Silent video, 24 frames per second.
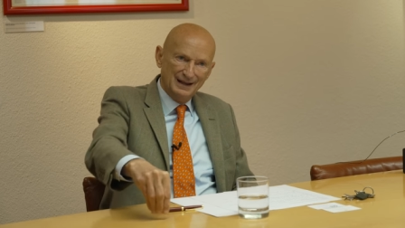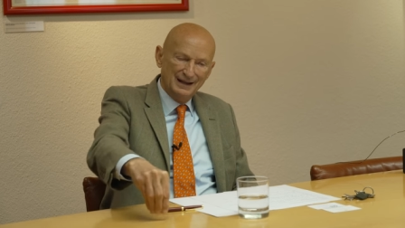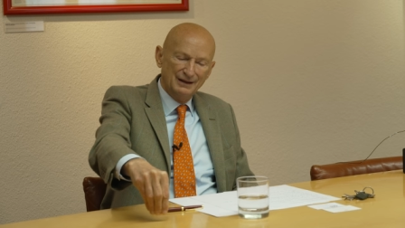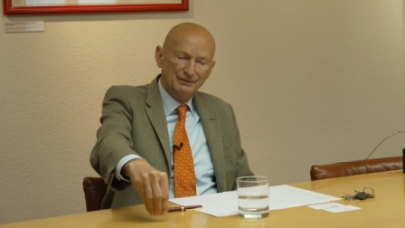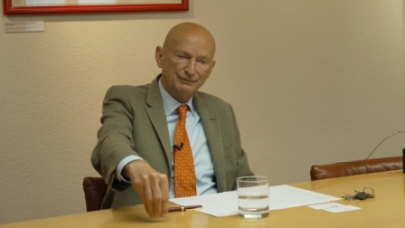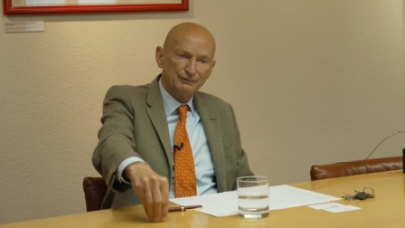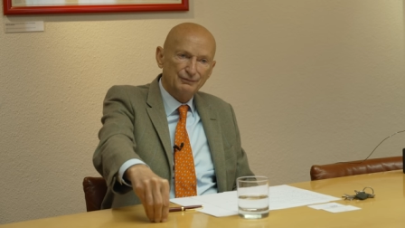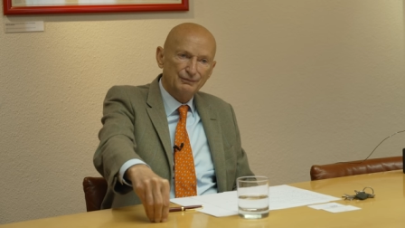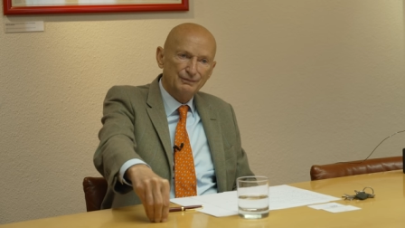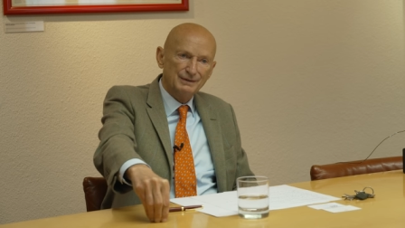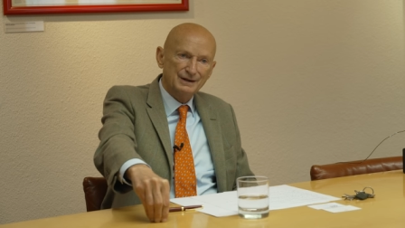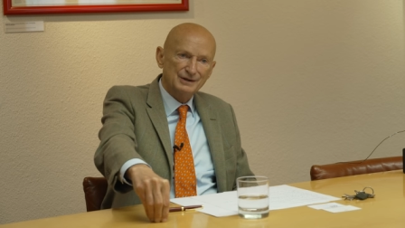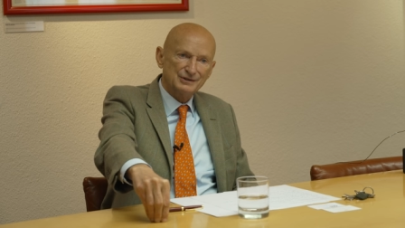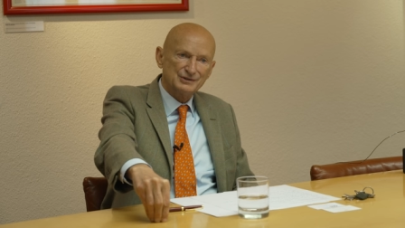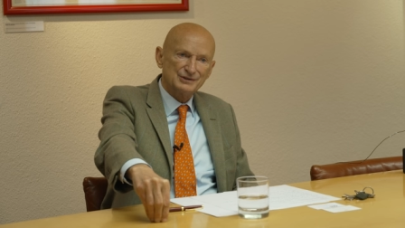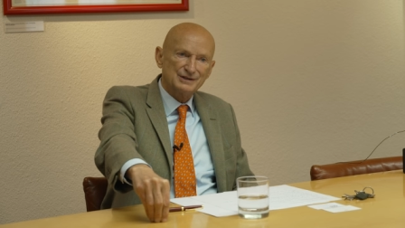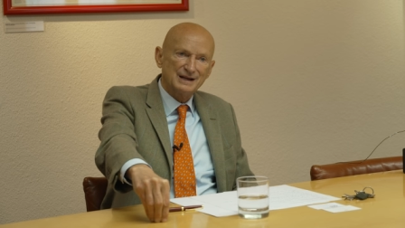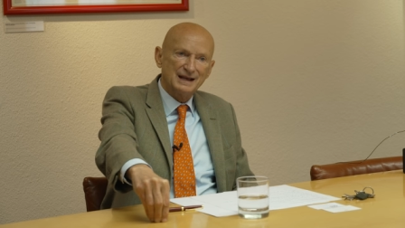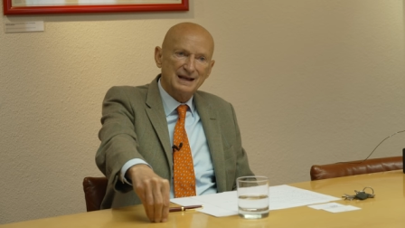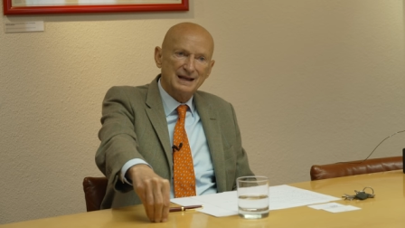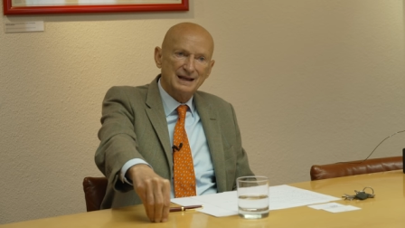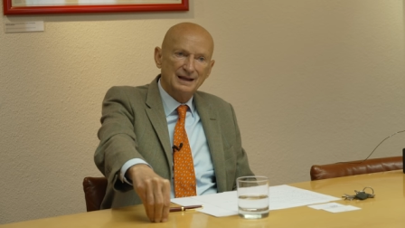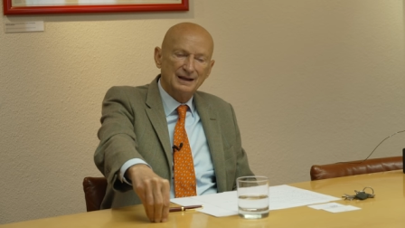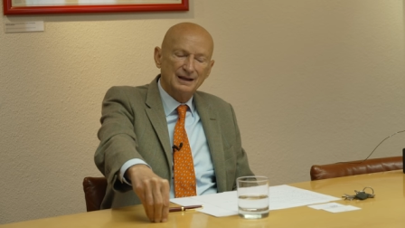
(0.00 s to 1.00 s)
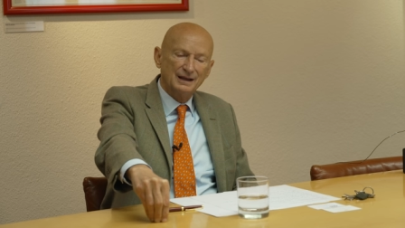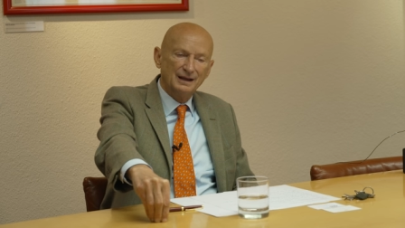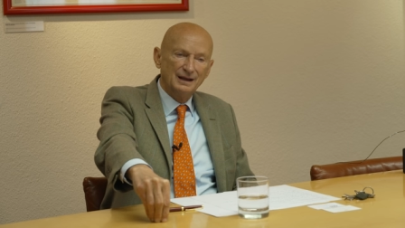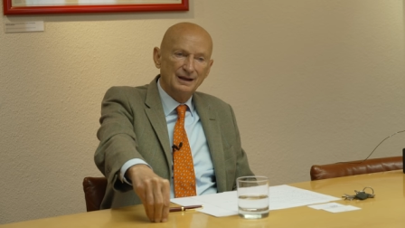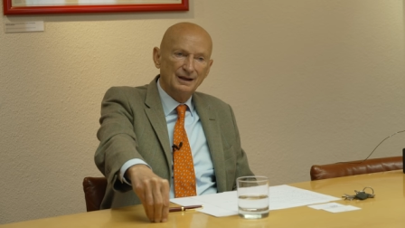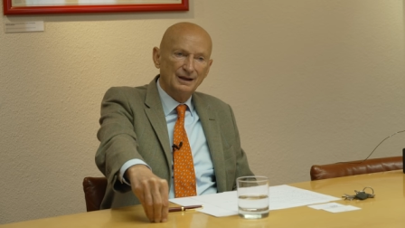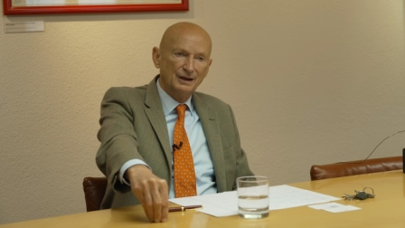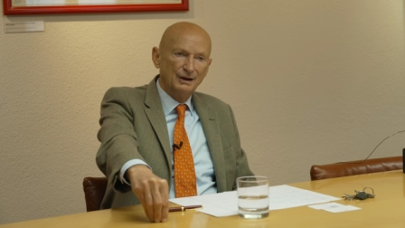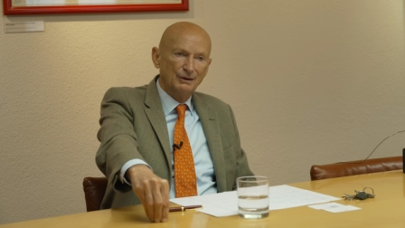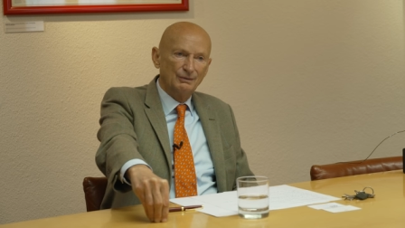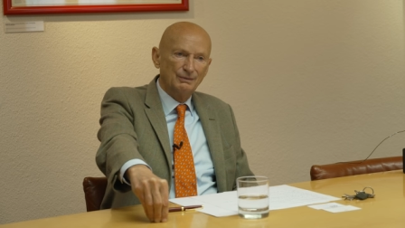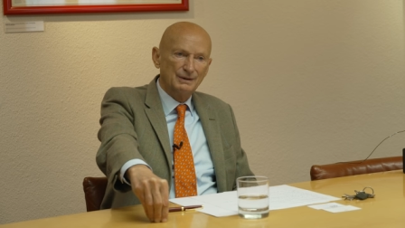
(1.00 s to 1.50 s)
If we say,
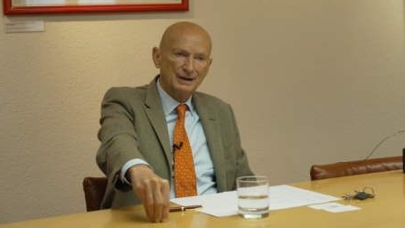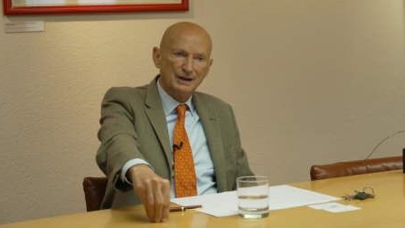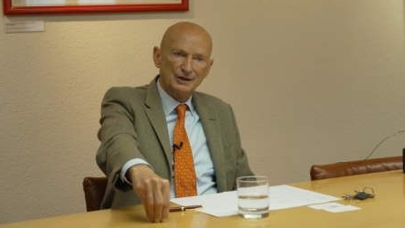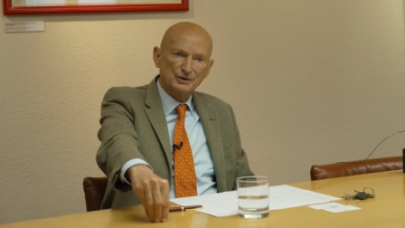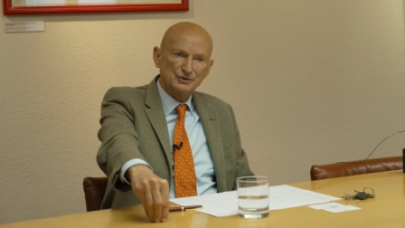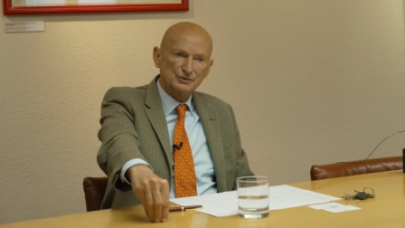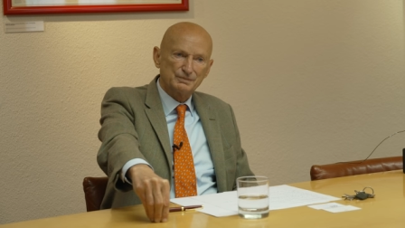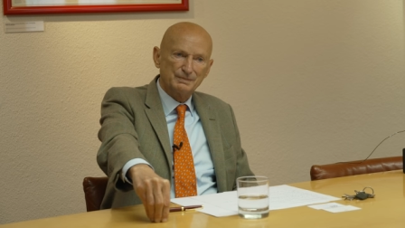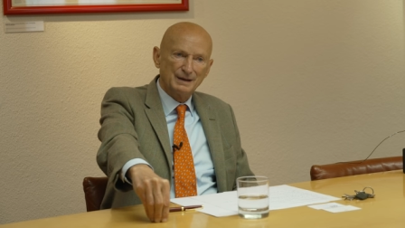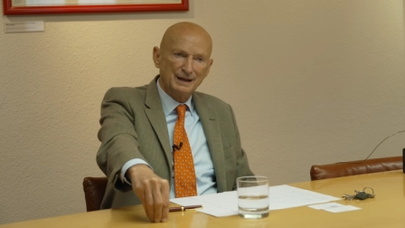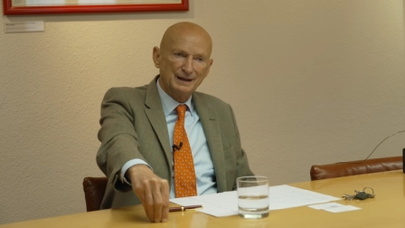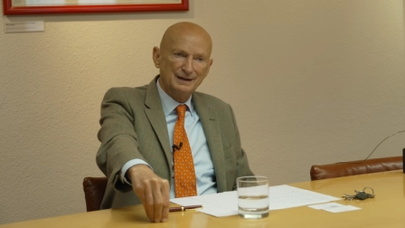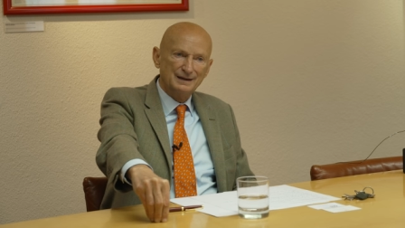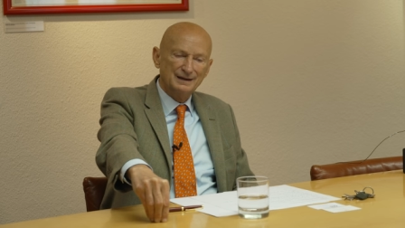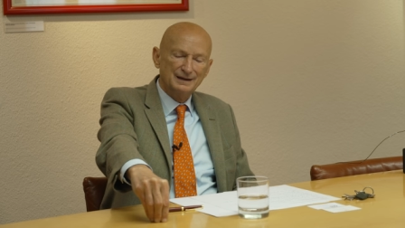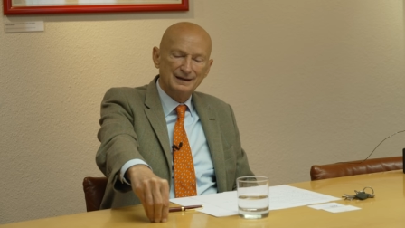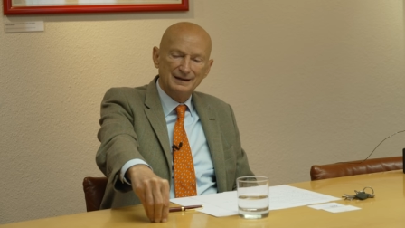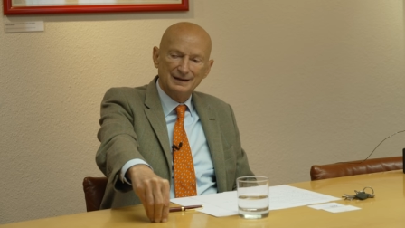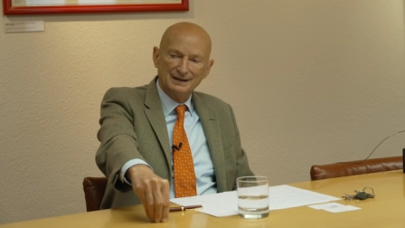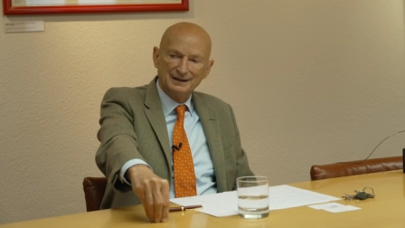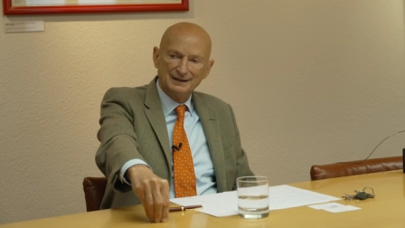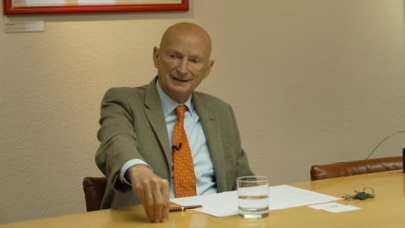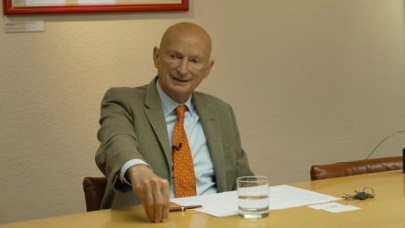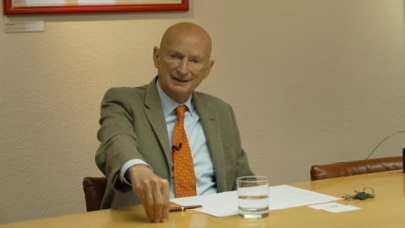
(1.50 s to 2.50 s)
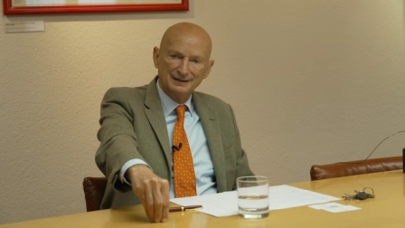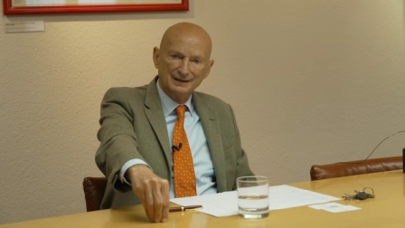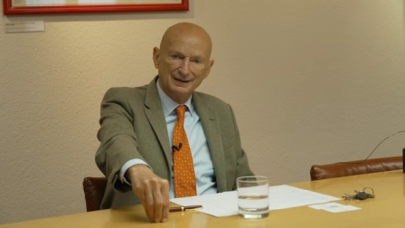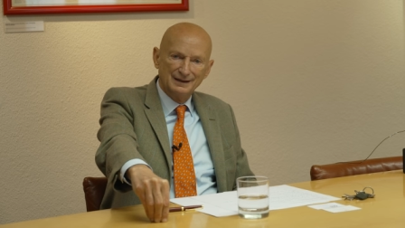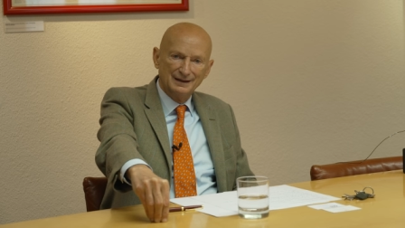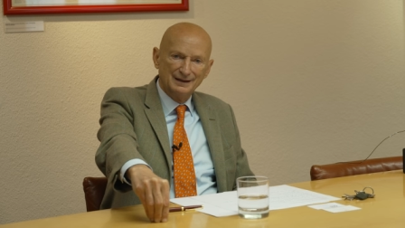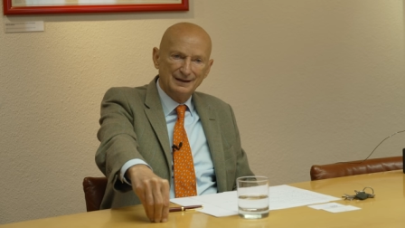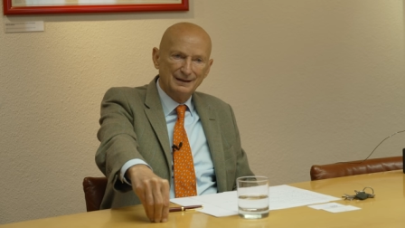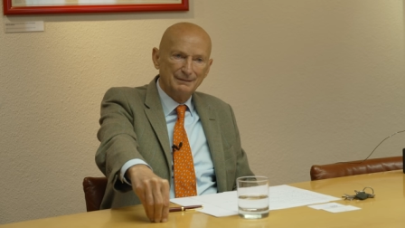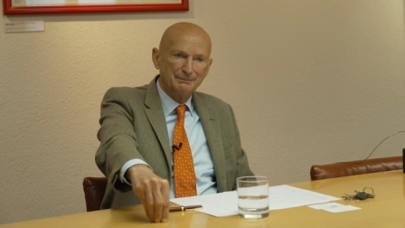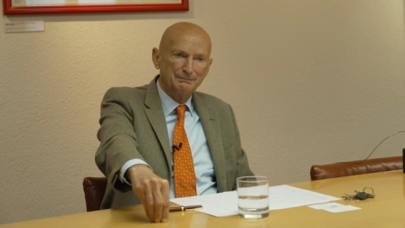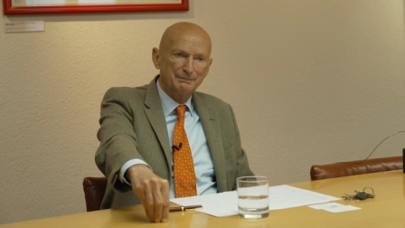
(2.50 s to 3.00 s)
we are spending
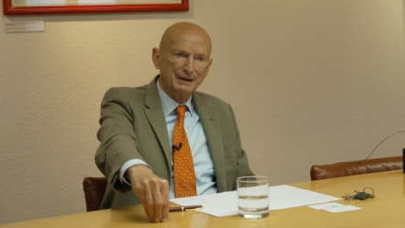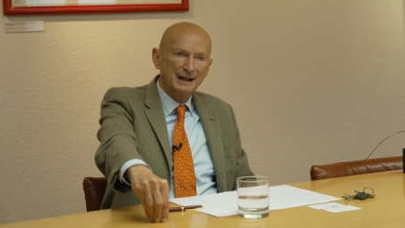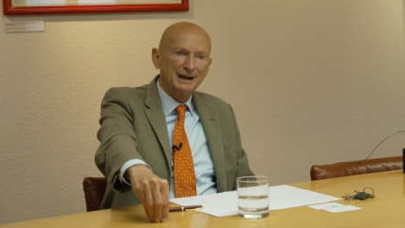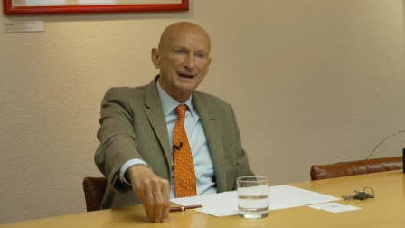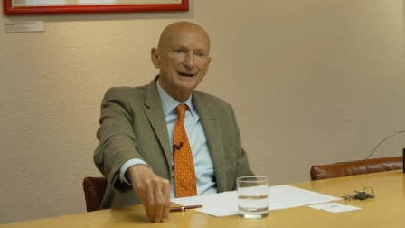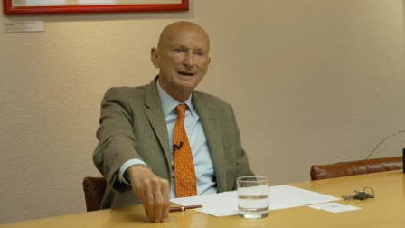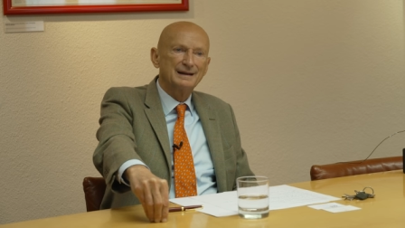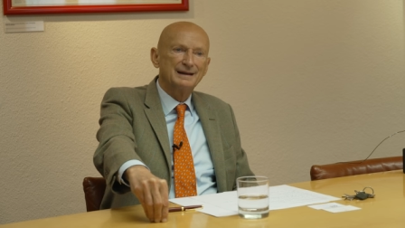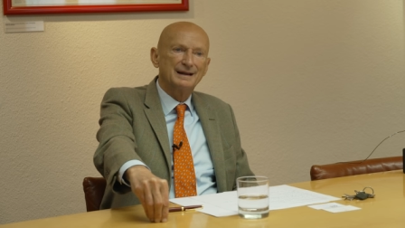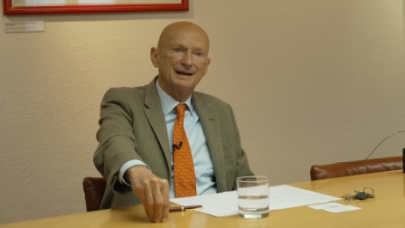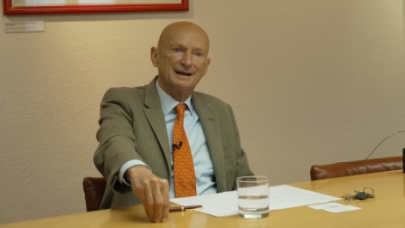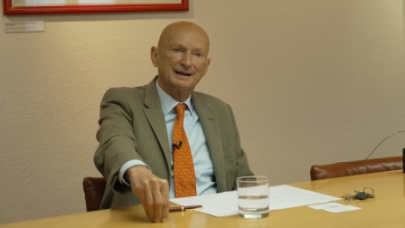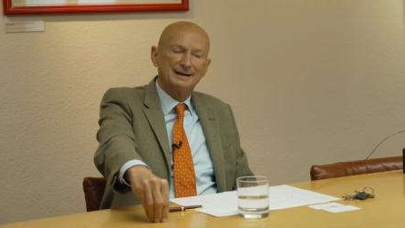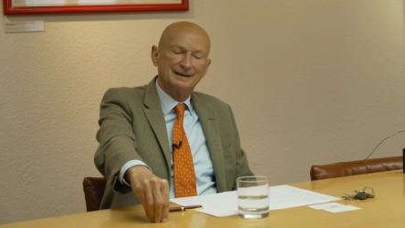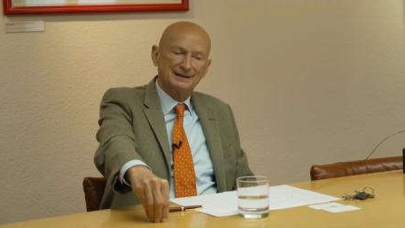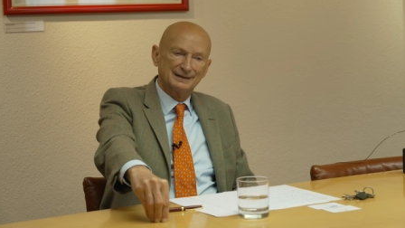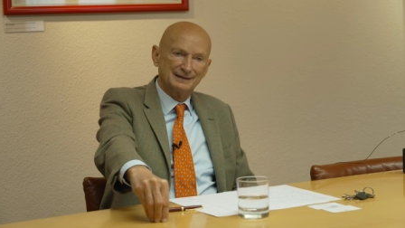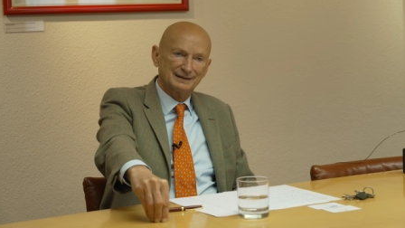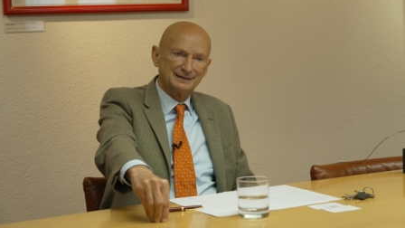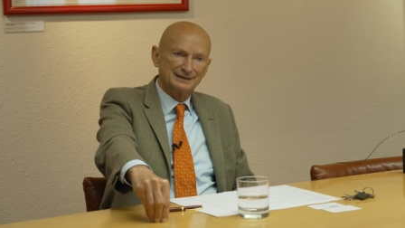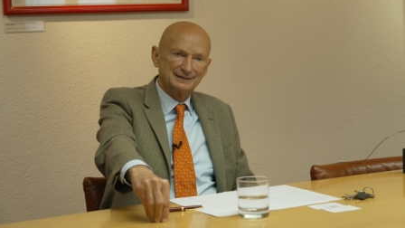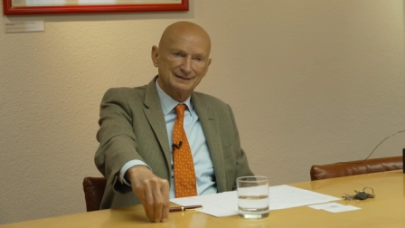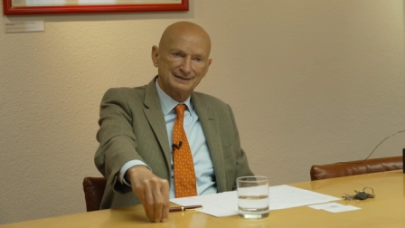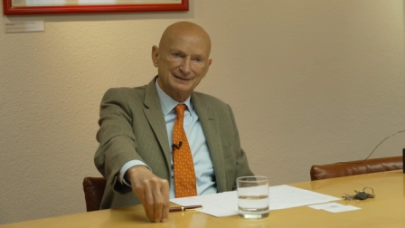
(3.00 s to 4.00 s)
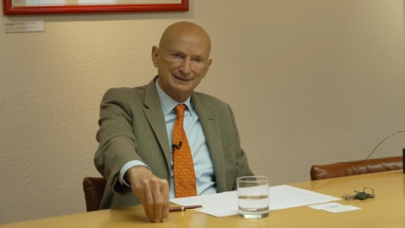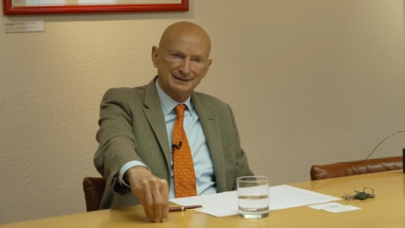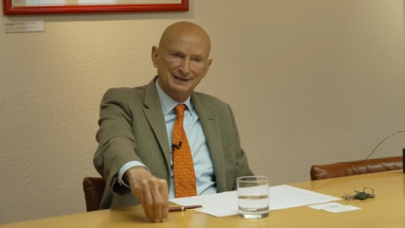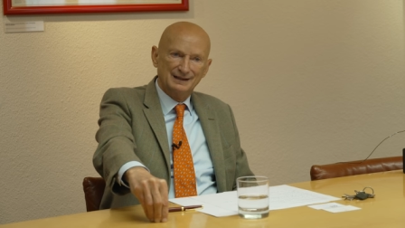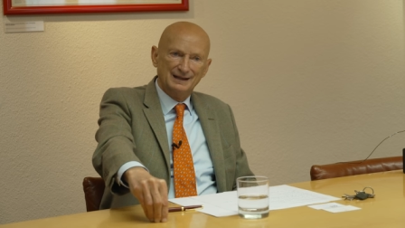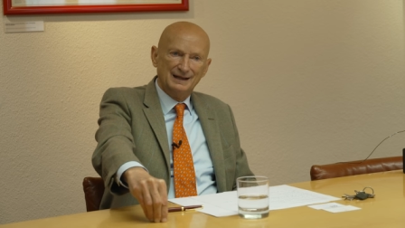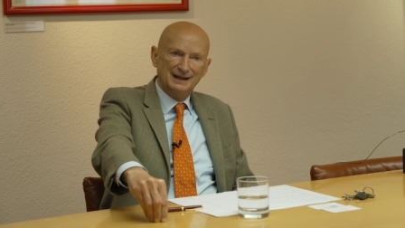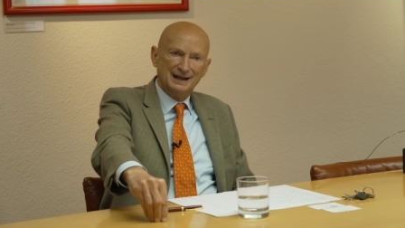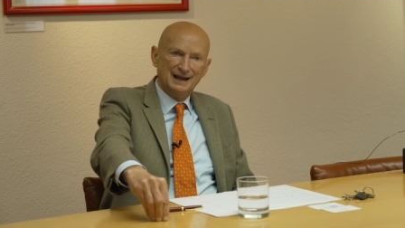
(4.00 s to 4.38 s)
billions,